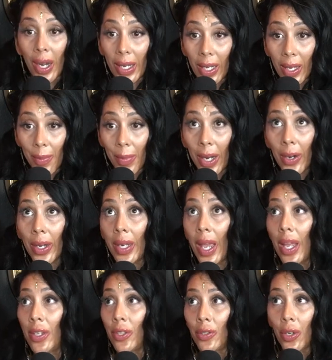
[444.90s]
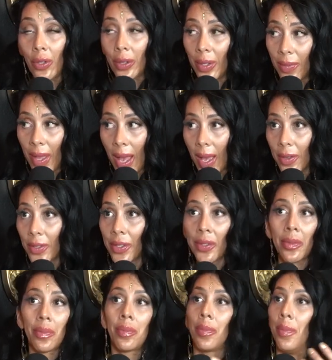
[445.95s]
trying to get married and you don't leave the
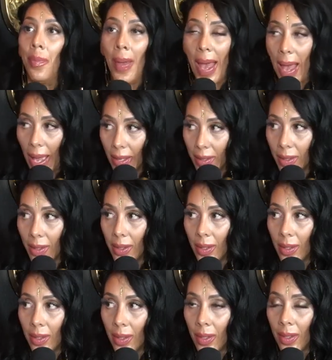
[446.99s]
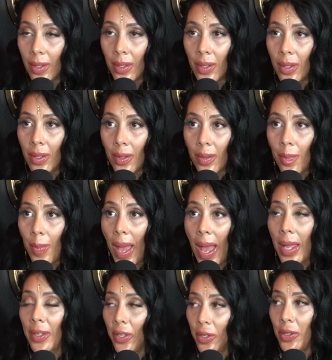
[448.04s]
house bad yeah
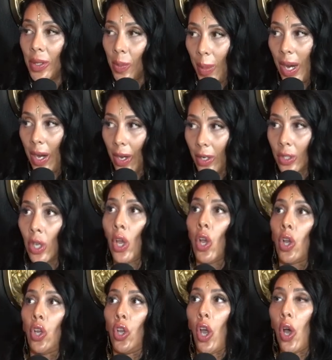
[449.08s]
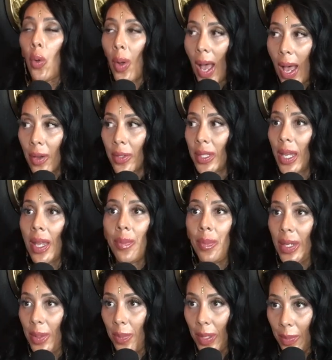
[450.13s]
bad news bears. Go out
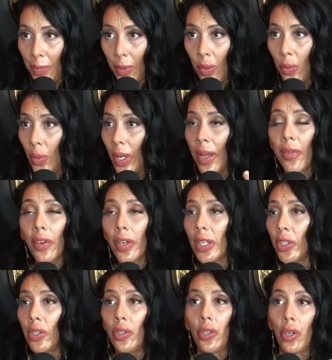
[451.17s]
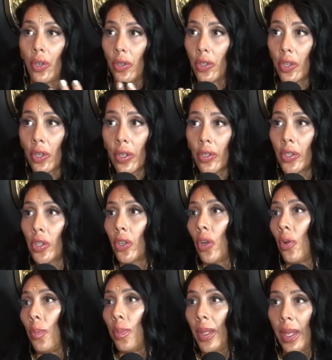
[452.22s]
and meet people. Whatever it is you do, go to
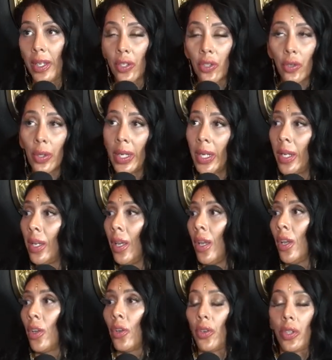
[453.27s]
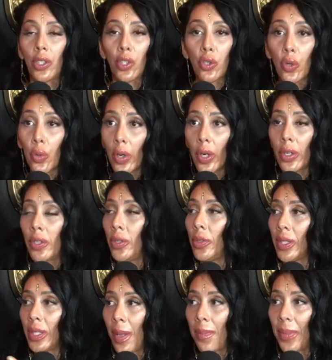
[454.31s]
church, go plant a tree, go to the store,
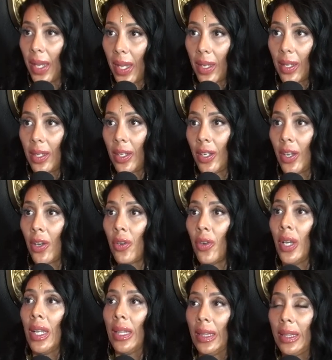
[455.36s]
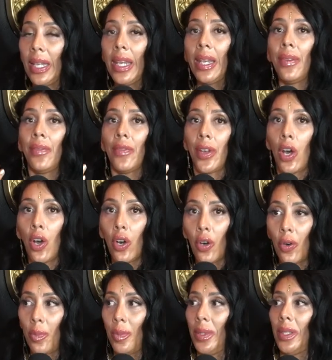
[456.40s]
That's do something. You know, leave the
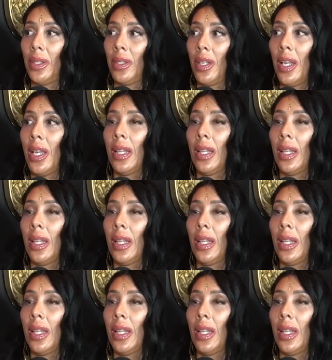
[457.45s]
homes.